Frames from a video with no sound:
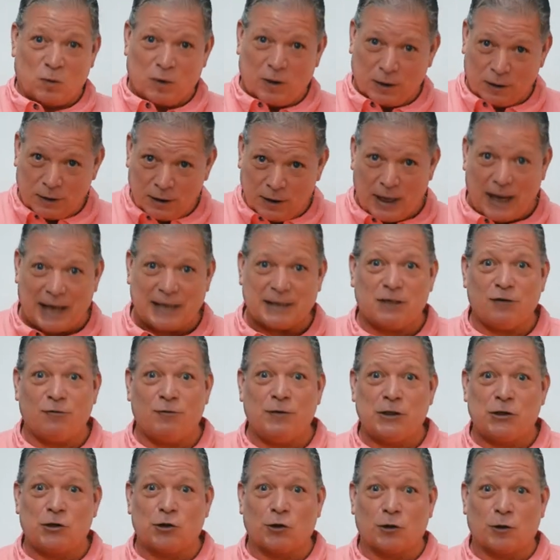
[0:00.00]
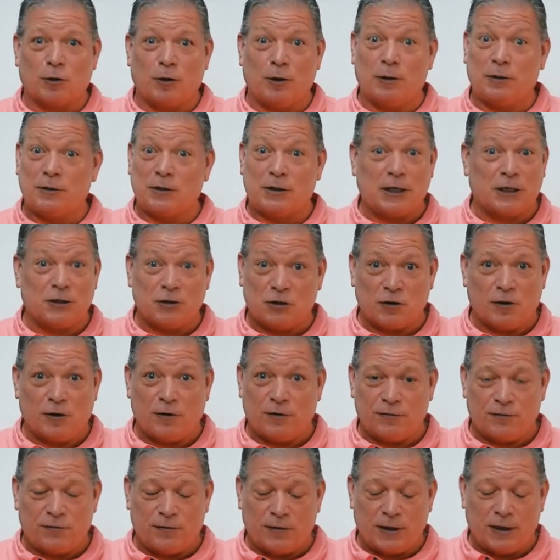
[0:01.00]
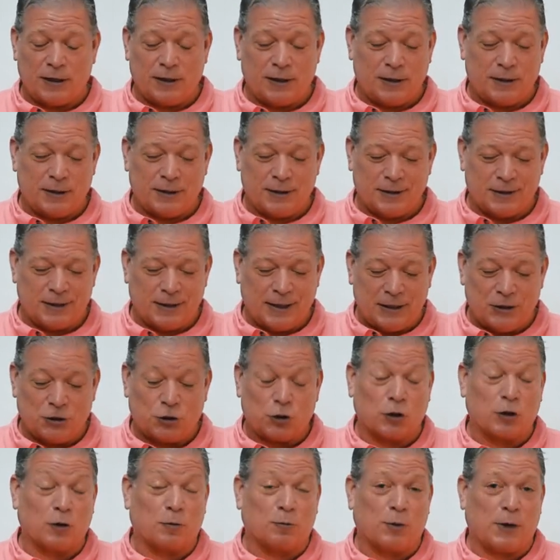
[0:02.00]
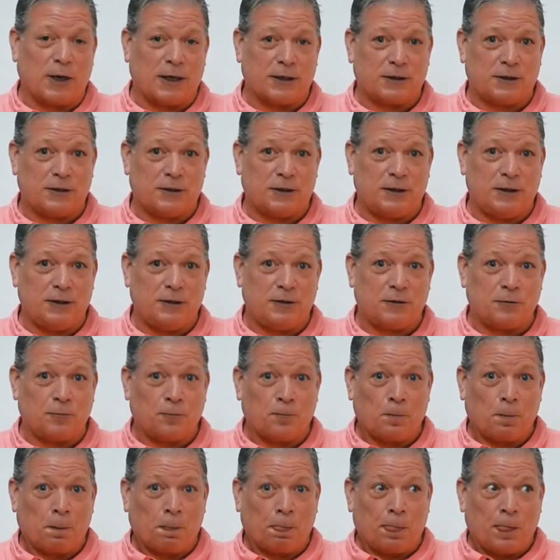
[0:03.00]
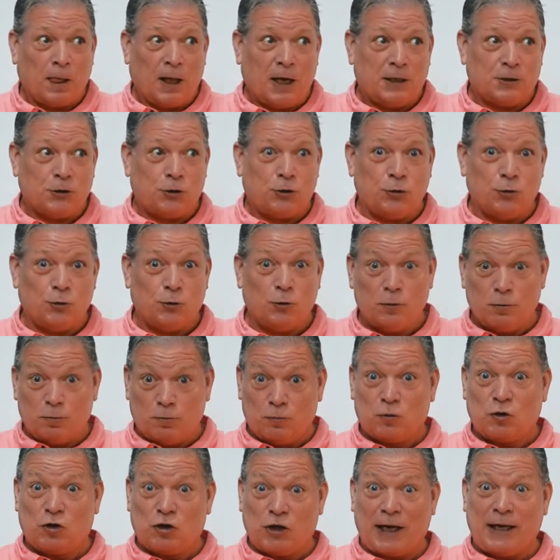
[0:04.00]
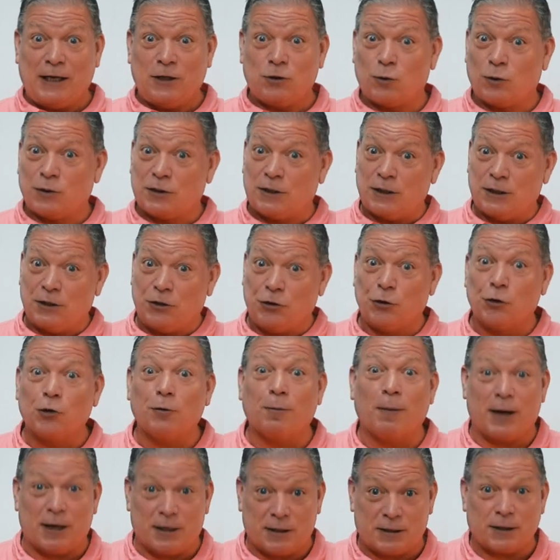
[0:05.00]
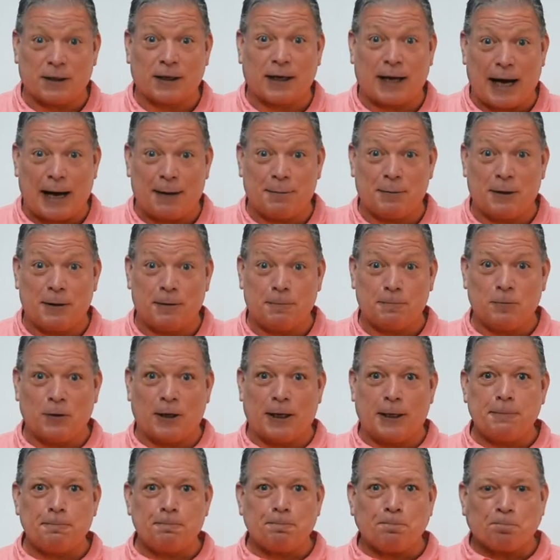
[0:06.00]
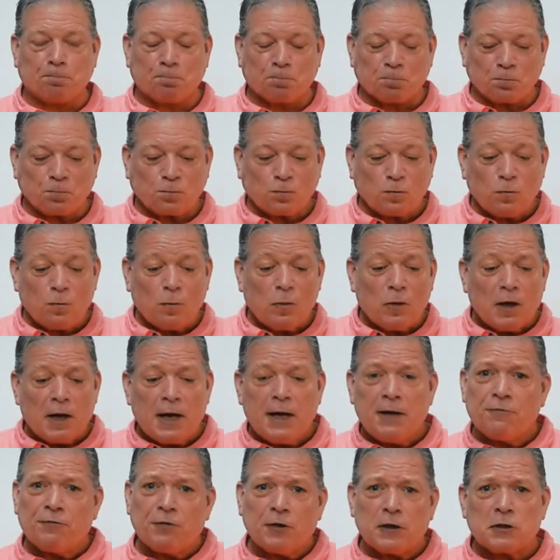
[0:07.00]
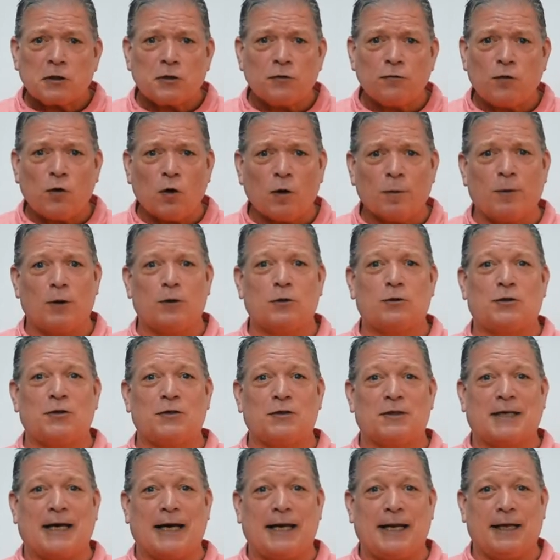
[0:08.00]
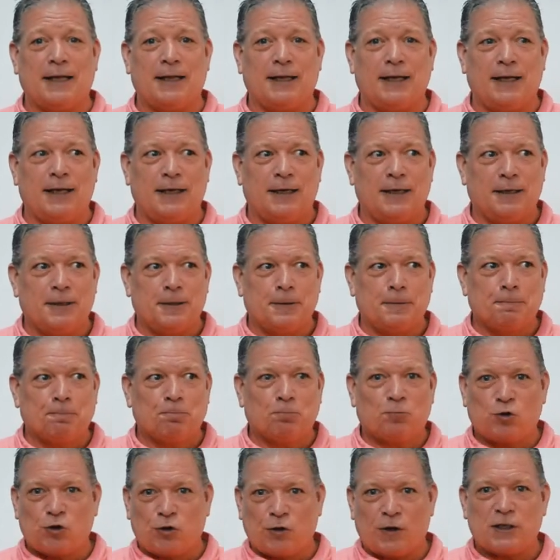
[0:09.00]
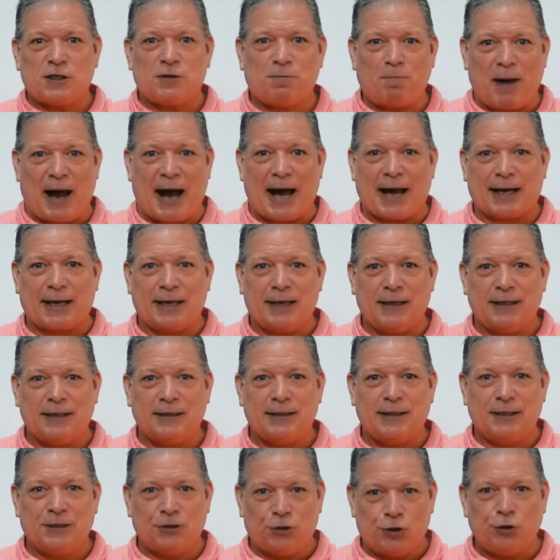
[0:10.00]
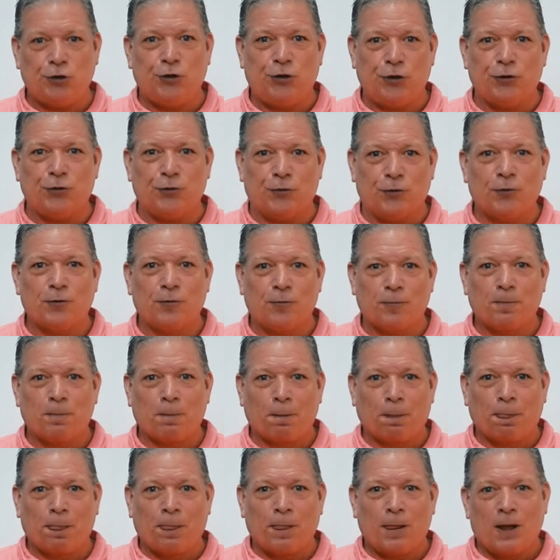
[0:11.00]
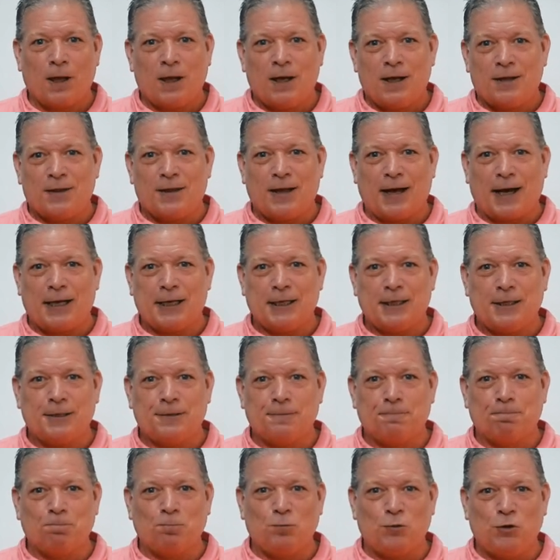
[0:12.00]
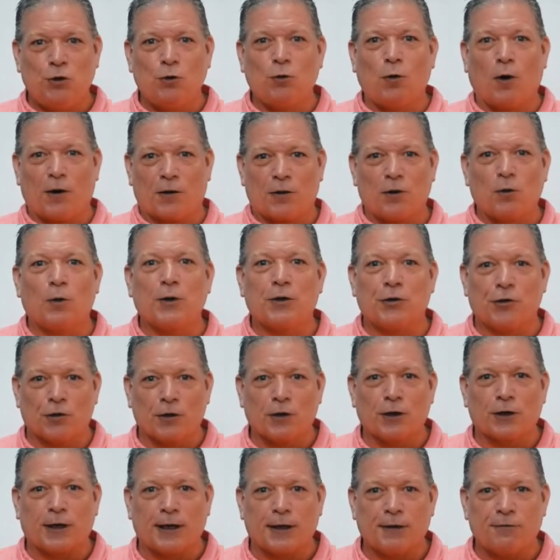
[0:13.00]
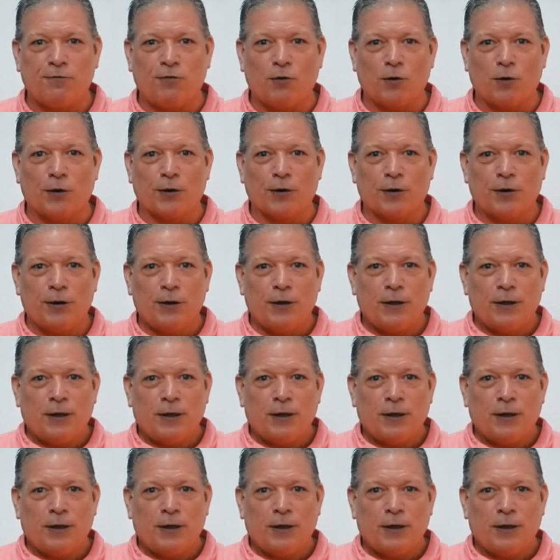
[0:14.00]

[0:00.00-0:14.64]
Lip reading: lots of internal and tons of internal processes to change what's in your medicine cabinet. Yep. And first and foremost is getting the trust back into you, that you are the one you're looking for.